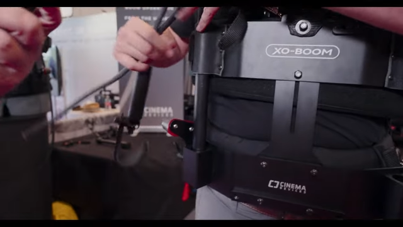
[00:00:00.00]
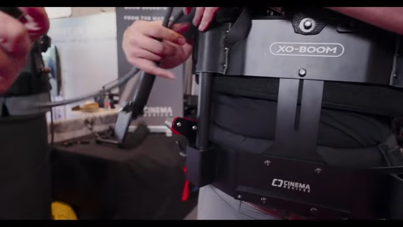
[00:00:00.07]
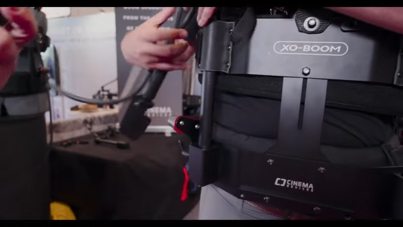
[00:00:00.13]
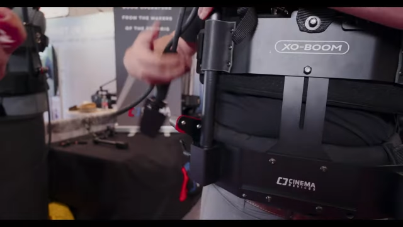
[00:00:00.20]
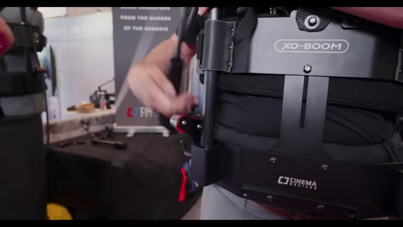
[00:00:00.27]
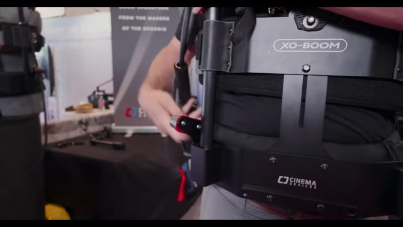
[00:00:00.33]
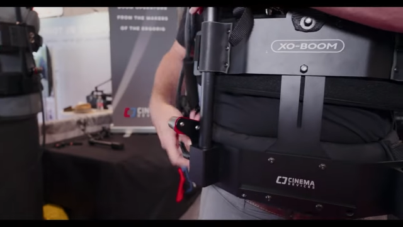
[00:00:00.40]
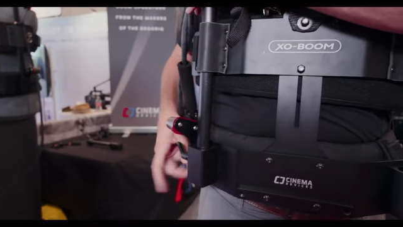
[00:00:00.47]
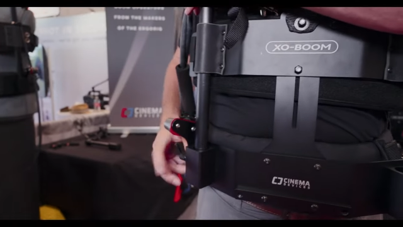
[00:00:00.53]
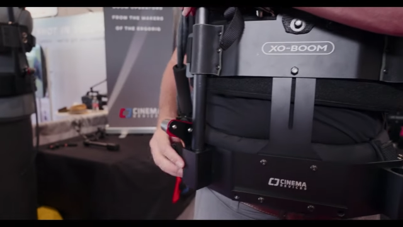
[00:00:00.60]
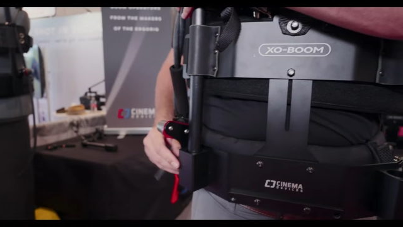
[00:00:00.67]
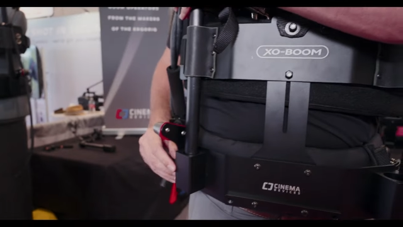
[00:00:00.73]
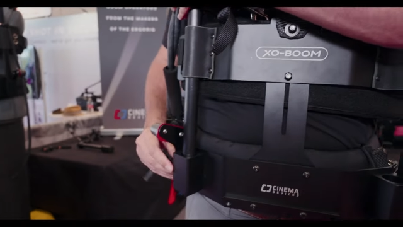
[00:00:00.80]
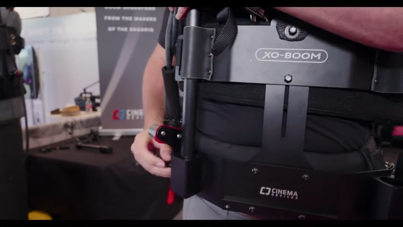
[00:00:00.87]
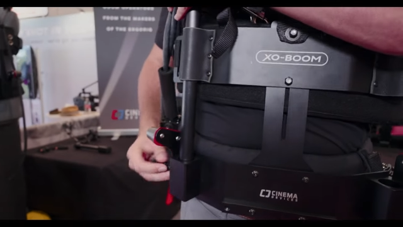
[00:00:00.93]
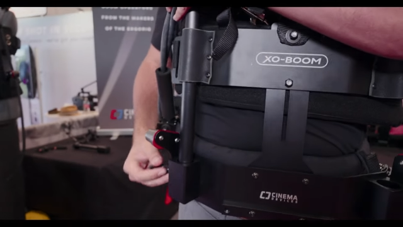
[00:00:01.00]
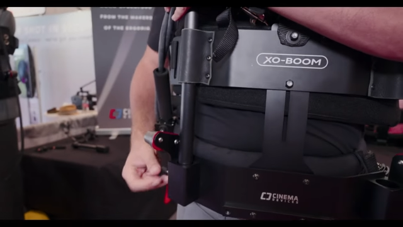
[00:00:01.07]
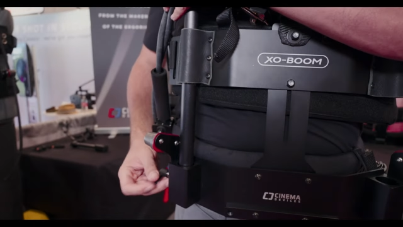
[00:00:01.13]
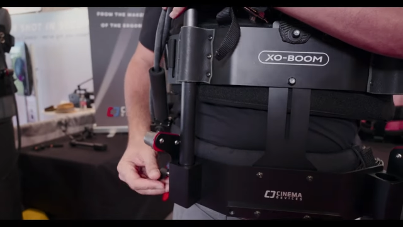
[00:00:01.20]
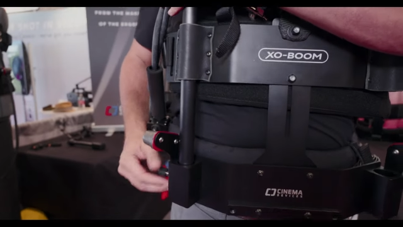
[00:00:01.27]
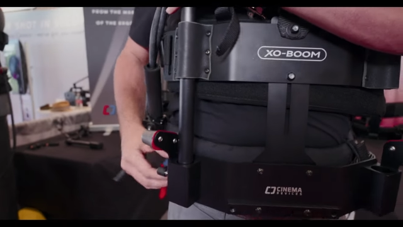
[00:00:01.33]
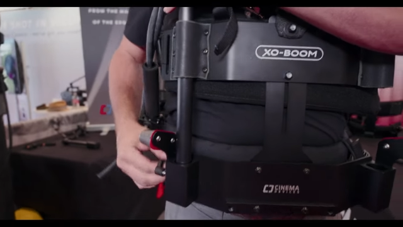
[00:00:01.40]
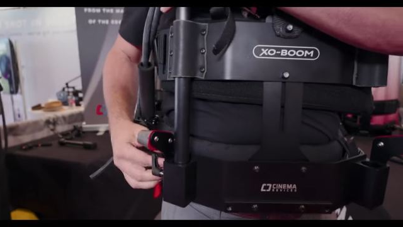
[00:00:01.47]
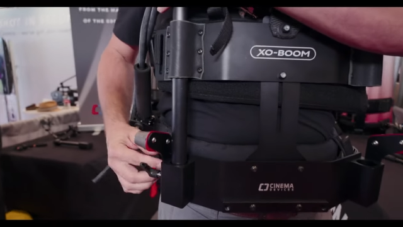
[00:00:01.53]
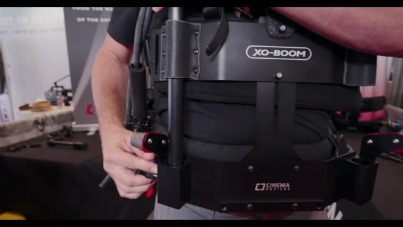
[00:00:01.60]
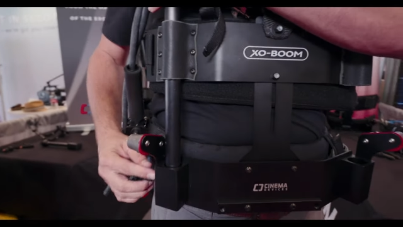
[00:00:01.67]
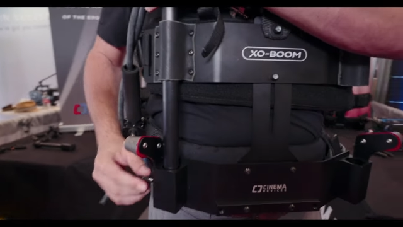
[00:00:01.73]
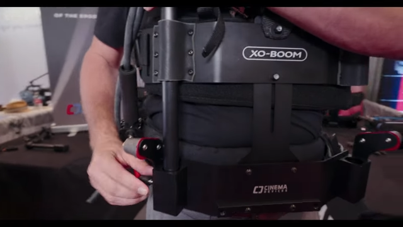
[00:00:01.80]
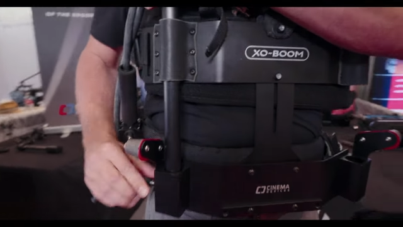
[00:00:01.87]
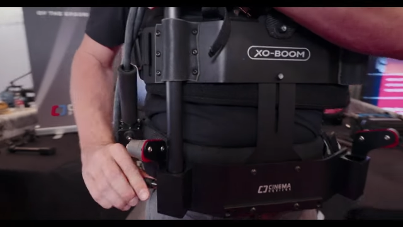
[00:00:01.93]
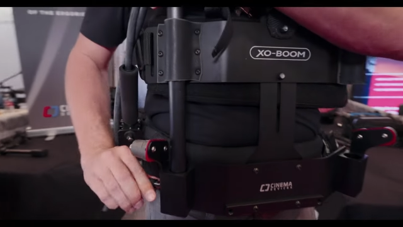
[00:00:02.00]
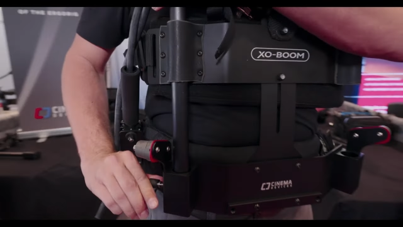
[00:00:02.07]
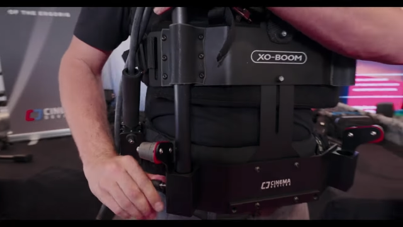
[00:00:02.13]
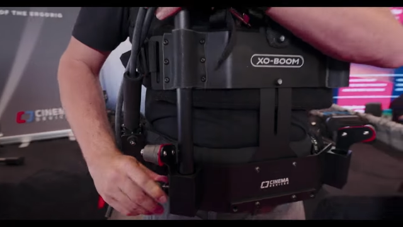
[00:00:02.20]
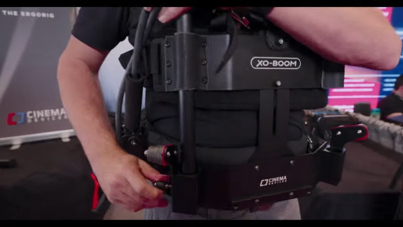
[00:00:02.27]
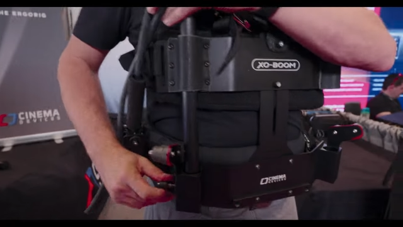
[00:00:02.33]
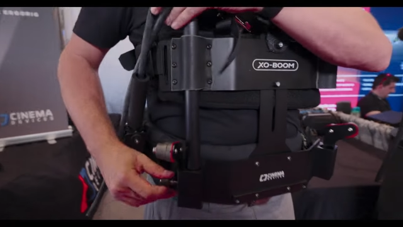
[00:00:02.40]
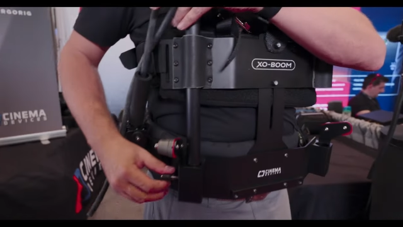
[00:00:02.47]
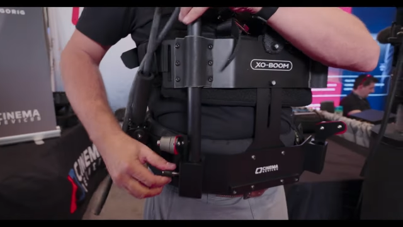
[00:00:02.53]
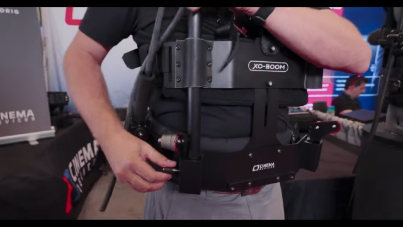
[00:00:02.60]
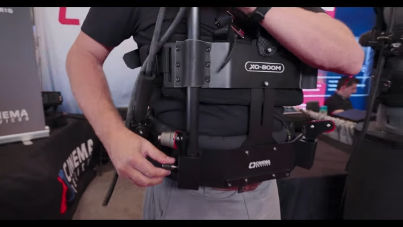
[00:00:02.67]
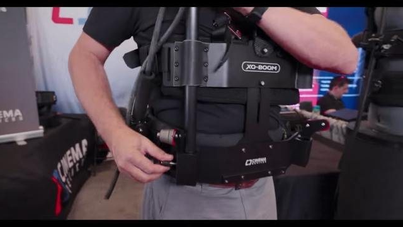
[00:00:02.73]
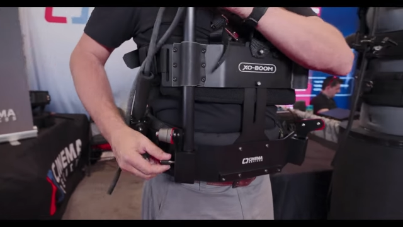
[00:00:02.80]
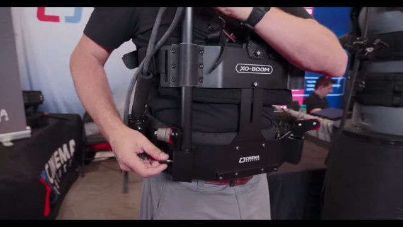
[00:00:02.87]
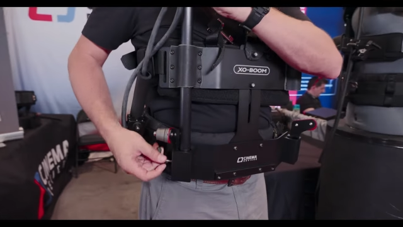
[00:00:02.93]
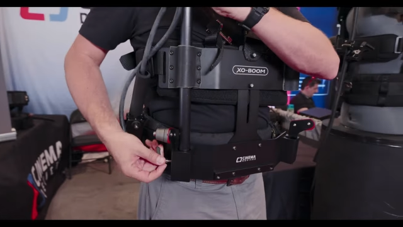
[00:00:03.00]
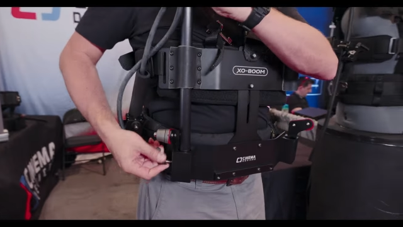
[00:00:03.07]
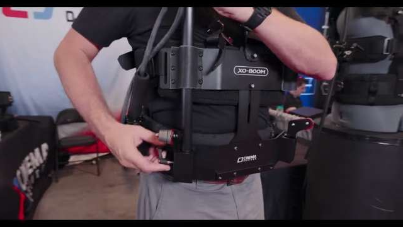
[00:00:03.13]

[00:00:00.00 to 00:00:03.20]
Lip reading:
No face is visible, so there are no lips to read.